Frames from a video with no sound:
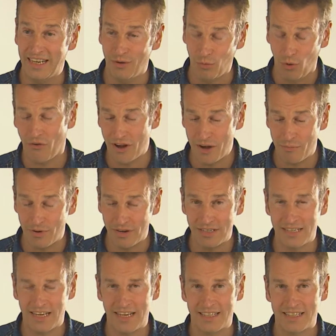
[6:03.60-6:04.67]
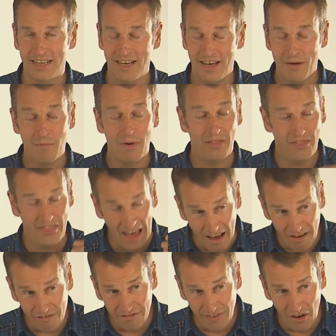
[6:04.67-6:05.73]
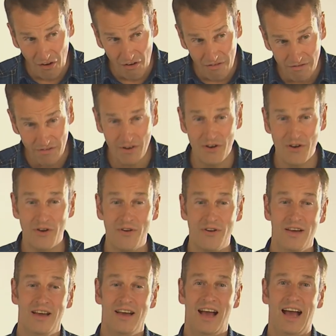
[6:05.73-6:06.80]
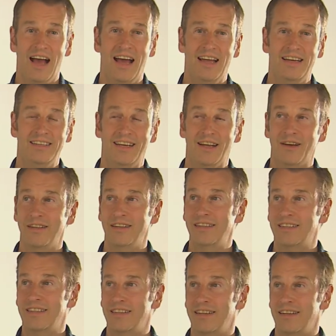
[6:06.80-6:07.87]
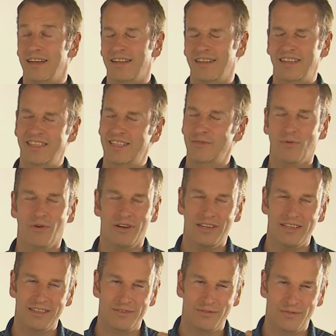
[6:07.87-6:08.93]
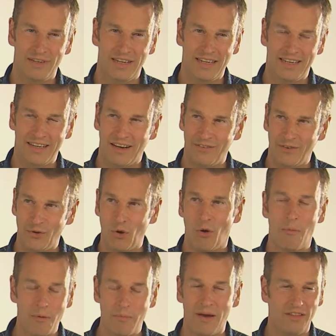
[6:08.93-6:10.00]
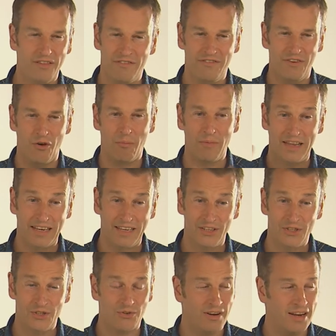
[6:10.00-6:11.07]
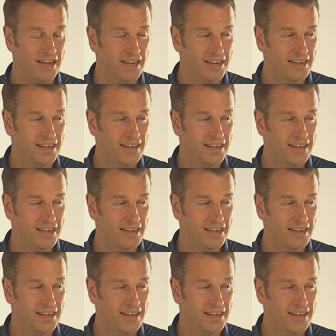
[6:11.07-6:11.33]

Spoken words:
Warrior Princess, but that fell through. And, you know, this is what has really kind of annoyed me about the film industry.